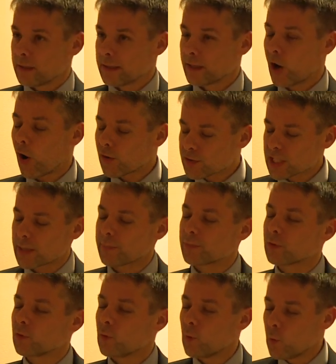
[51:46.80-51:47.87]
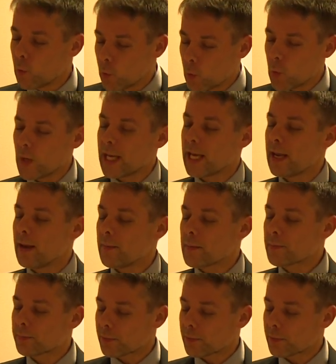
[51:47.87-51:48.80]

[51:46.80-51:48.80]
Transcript: the concept we